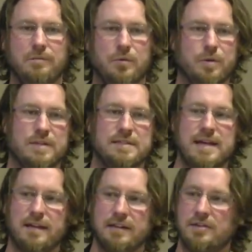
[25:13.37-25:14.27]
or the
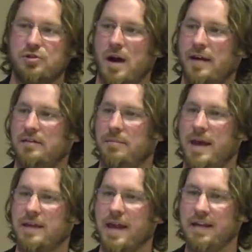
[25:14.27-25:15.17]
second it tried to
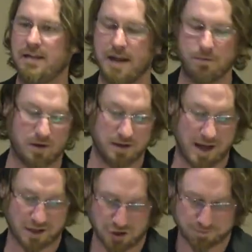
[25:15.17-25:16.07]
make any network
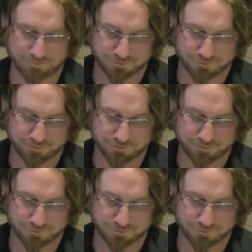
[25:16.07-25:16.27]
connection.